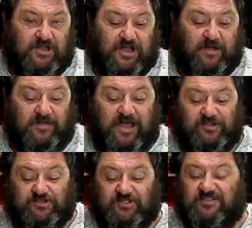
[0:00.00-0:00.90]
um,
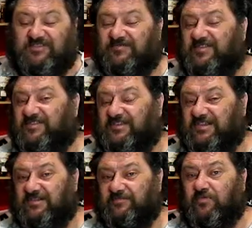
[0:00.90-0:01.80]
added to your cerveza
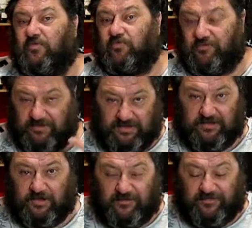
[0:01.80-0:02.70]
kit would
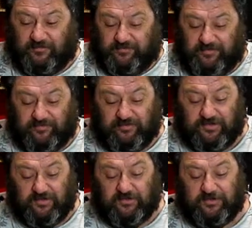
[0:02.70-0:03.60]
be, I think, would be really
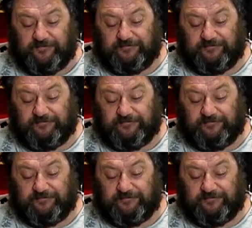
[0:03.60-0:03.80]
good.